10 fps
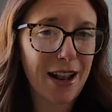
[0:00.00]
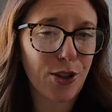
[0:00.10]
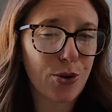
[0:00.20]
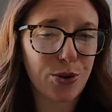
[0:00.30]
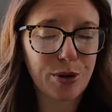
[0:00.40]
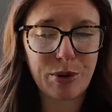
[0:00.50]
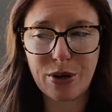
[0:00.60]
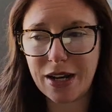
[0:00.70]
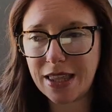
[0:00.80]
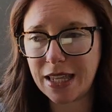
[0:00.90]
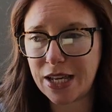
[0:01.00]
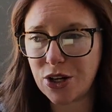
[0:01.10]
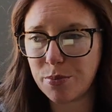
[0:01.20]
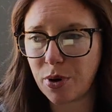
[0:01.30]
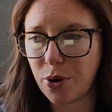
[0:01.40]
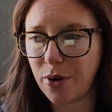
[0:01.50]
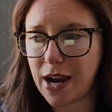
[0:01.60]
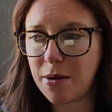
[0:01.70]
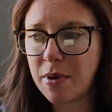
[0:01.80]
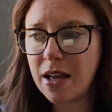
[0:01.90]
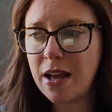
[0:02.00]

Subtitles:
a local community theater program.